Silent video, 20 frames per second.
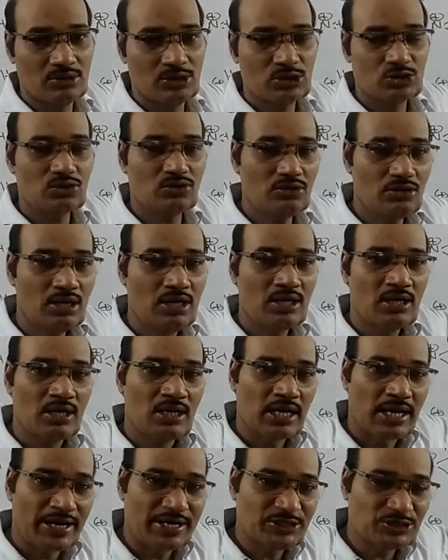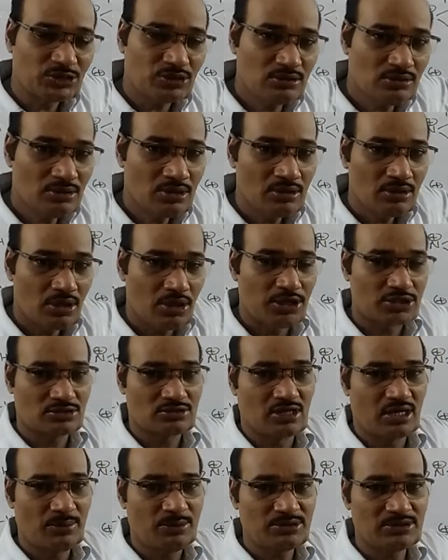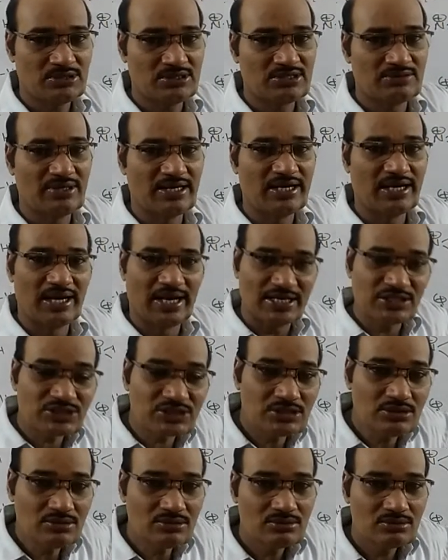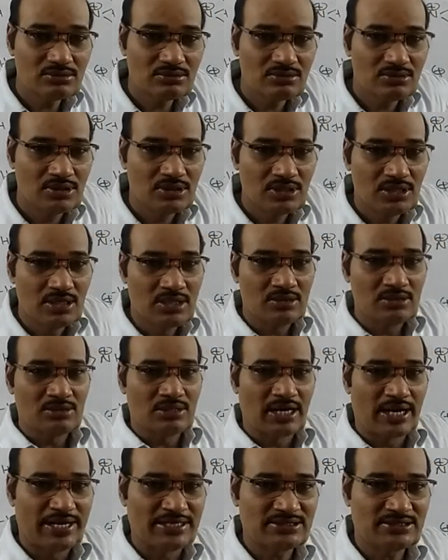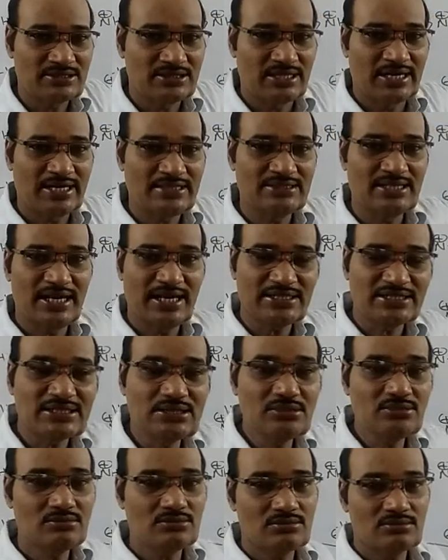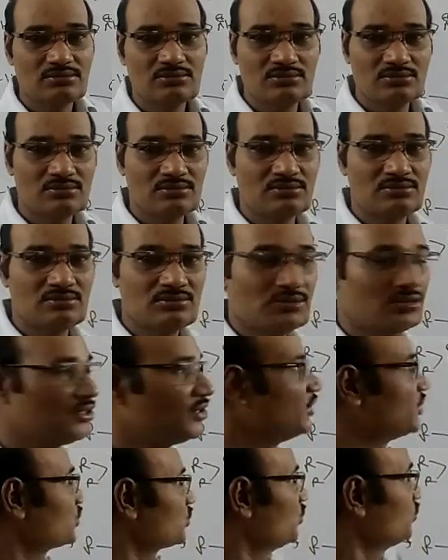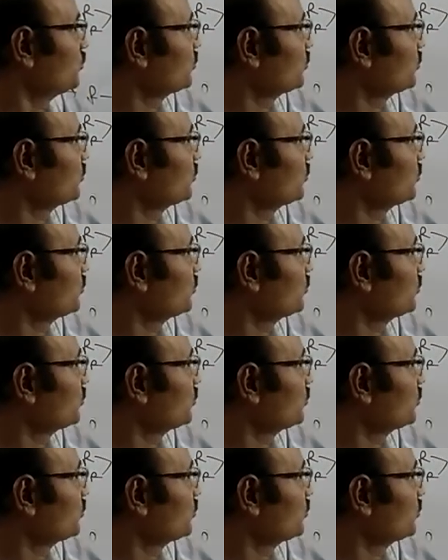So hydrogen or solution is very less, hydrogen energy less, so